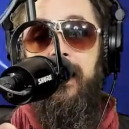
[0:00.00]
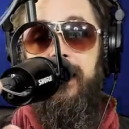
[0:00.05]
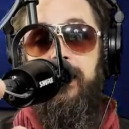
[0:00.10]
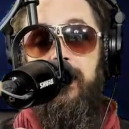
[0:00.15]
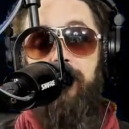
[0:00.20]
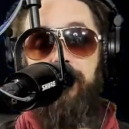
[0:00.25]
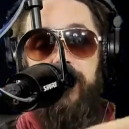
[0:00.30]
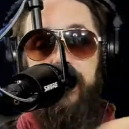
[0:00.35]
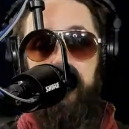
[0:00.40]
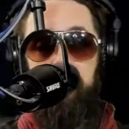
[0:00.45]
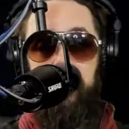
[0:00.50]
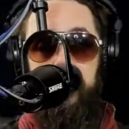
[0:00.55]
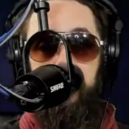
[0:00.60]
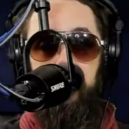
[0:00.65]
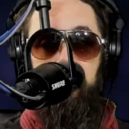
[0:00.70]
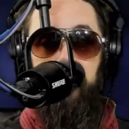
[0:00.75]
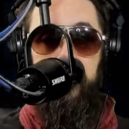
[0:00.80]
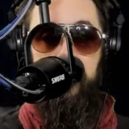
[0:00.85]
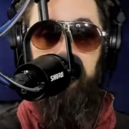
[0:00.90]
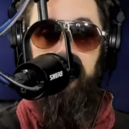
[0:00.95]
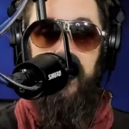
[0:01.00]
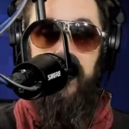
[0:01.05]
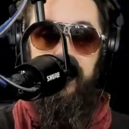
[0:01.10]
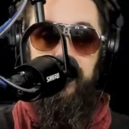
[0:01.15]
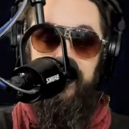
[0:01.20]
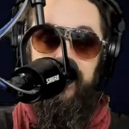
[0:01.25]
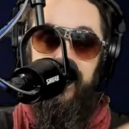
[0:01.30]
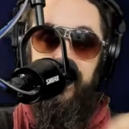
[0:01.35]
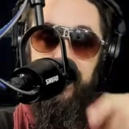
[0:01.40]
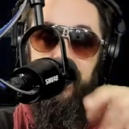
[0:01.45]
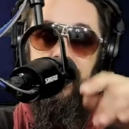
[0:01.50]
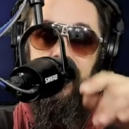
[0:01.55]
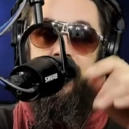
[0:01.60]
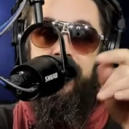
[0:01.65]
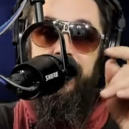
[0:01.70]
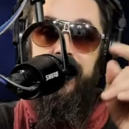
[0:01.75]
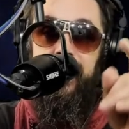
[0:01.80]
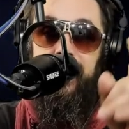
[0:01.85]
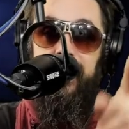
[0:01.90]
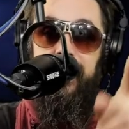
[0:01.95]
Don't forget to make somebody smile today, and
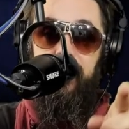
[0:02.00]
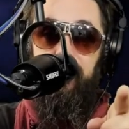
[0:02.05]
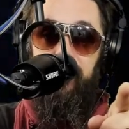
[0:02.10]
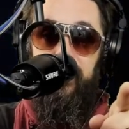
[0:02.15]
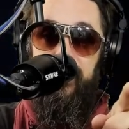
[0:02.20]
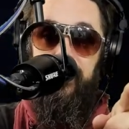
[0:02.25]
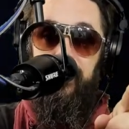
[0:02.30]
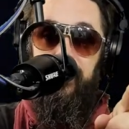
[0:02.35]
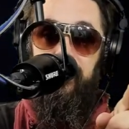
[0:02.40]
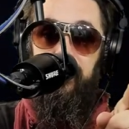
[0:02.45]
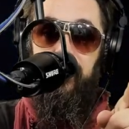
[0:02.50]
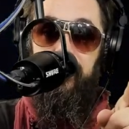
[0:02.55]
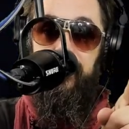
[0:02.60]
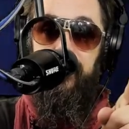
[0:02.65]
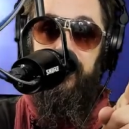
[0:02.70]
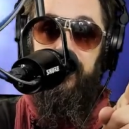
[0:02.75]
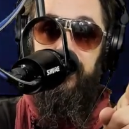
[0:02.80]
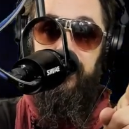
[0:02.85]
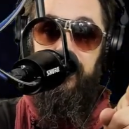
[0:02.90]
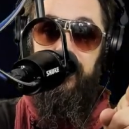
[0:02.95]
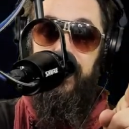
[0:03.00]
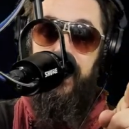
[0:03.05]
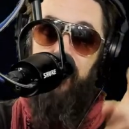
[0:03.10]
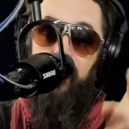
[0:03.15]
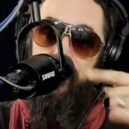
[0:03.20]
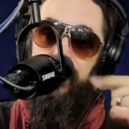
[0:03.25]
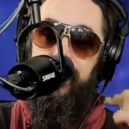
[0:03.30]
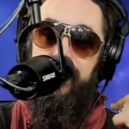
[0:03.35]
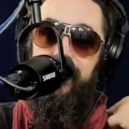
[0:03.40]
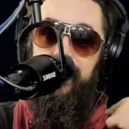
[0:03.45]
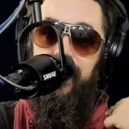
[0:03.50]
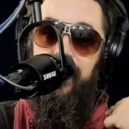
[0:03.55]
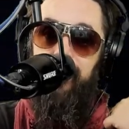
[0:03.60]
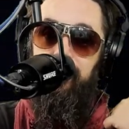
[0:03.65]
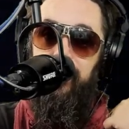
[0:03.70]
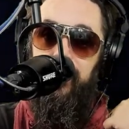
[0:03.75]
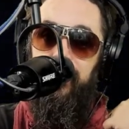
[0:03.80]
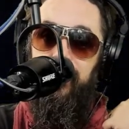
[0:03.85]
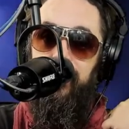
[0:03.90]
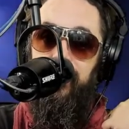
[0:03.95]
take care of each other out there. I'm Jason
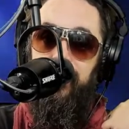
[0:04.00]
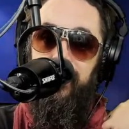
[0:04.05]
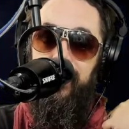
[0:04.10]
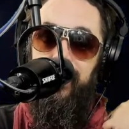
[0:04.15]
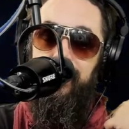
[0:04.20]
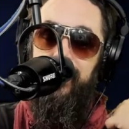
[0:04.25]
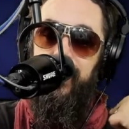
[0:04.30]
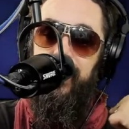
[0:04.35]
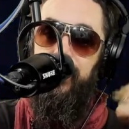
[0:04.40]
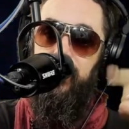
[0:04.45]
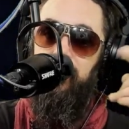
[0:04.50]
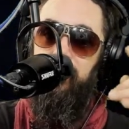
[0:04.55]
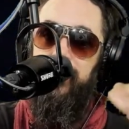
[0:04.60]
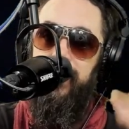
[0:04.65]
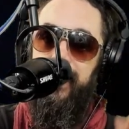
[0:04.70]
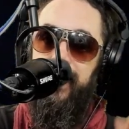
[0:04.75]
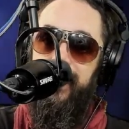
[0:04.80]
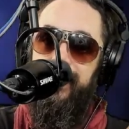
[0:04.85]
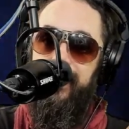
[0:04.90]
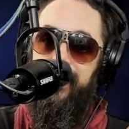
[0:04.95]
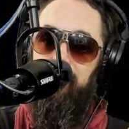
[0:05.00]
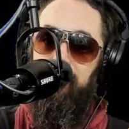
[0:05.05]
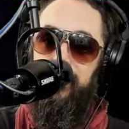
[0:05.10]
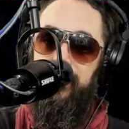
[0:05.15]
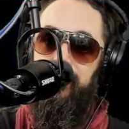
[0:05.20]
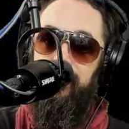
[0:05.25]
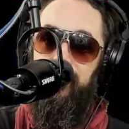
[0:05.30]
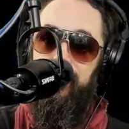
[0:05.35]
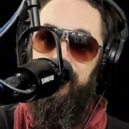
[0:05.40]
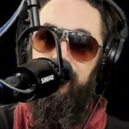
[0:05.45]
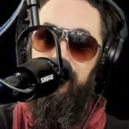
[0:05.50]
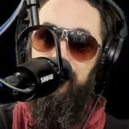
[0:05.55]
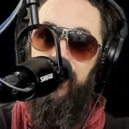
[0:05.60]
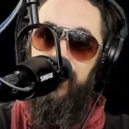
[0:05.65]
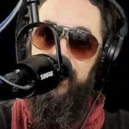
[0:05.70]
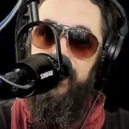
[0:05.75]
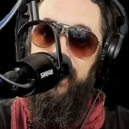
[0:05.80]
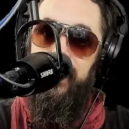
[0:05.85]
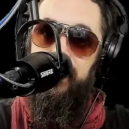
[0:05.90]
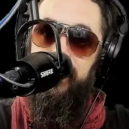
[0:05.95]
Olivera, and I'll catch you in the next episode of the
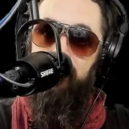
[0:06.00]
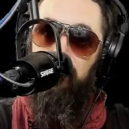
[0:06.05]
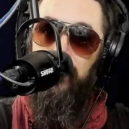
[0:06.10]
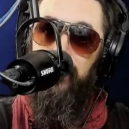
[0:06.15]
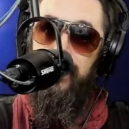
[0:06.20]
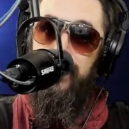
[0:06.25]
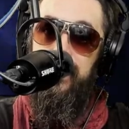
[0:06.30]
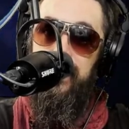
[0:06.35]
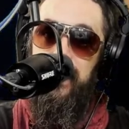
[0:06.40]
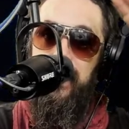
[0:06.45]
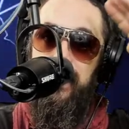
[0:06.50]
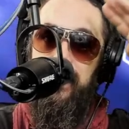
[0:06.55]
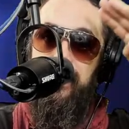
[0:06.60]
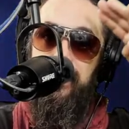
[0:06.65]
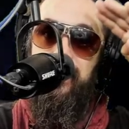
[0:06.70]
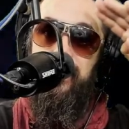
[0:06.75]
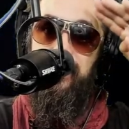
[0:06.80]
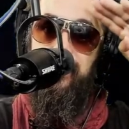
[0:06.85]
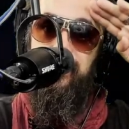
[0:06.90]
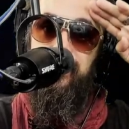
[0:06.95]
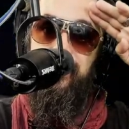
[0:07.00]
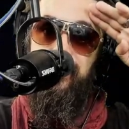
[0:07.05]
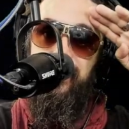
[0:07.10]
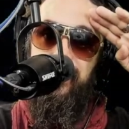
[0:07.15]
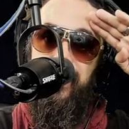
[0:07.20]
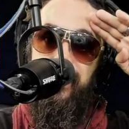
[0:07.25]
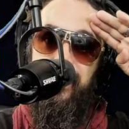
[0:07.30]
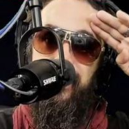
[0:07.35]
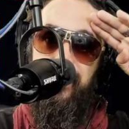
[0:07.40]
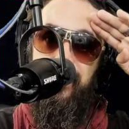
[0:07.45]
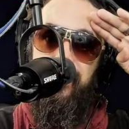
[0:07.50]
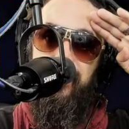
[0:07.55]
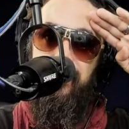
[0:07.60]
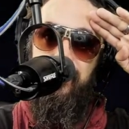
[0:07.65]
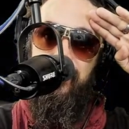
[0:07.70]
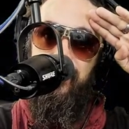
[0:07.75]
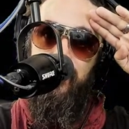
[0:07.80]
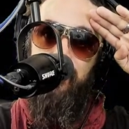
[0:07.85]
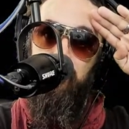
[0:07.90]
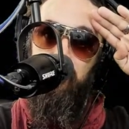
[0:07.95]
Vodkast Podcast. Take care,
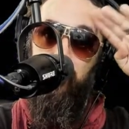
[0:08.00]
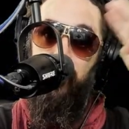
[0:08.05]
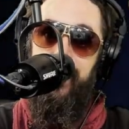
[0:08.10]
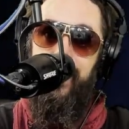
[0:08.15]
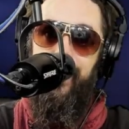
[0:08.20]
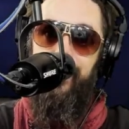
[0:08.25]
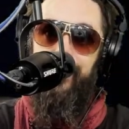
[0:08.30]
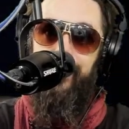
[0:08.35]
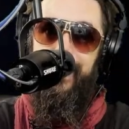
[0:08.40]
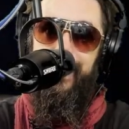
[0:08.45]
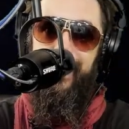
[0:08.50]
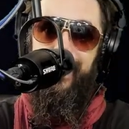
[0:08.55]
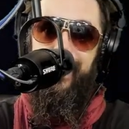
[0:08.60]
and boy howdy.